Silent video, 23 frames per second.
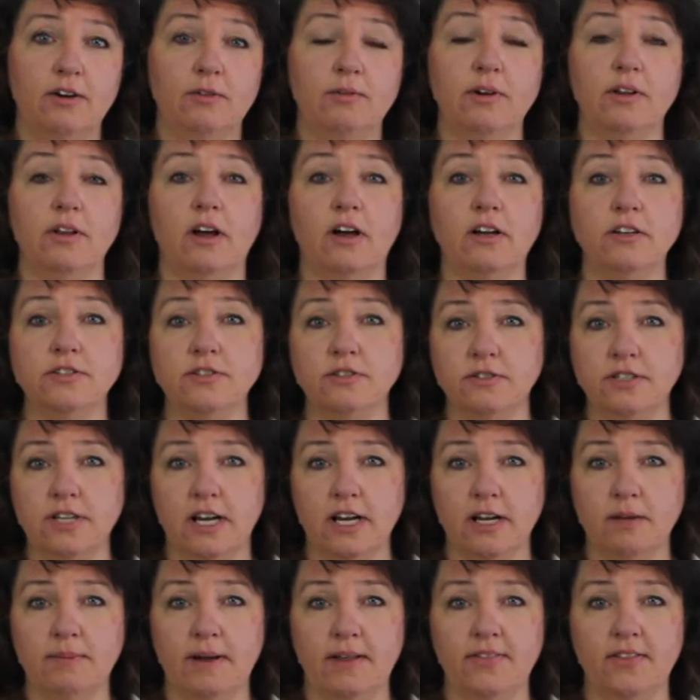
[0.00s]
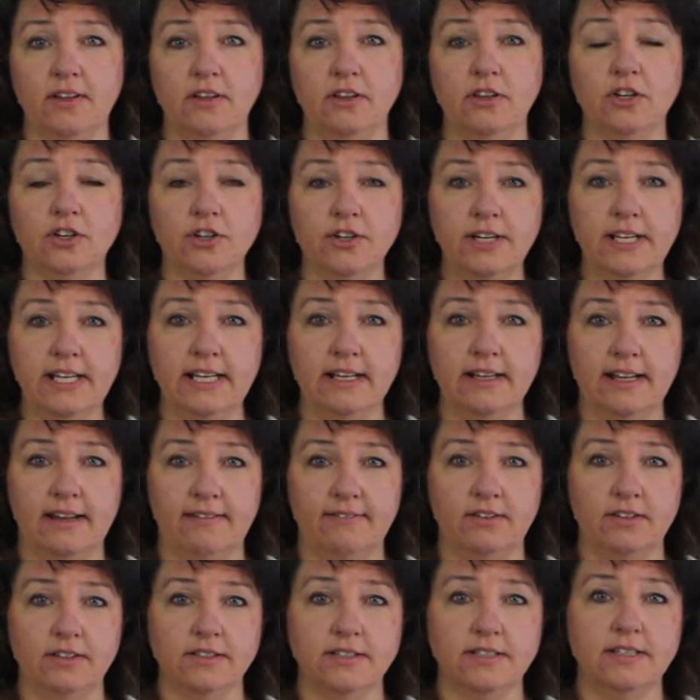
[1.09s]
We'll also talk about the learning
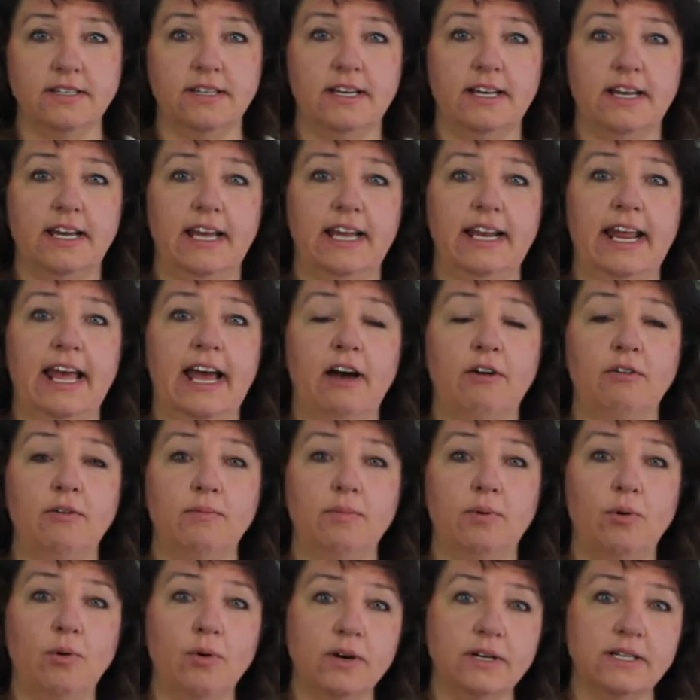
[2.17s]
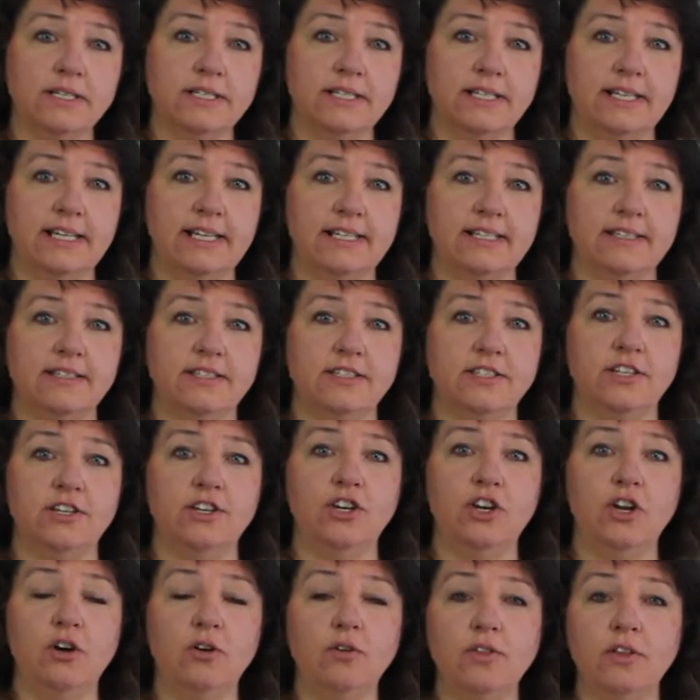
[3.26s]
levels and how important it is to
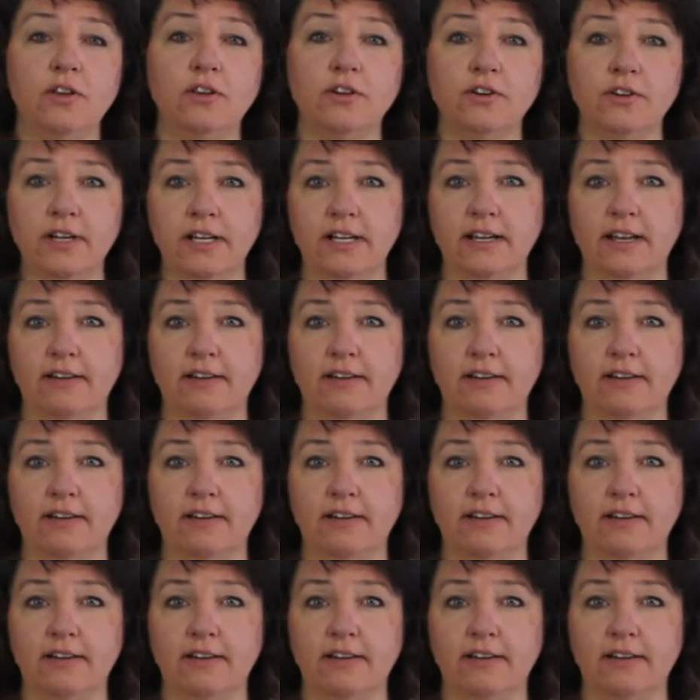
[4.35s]
know the learning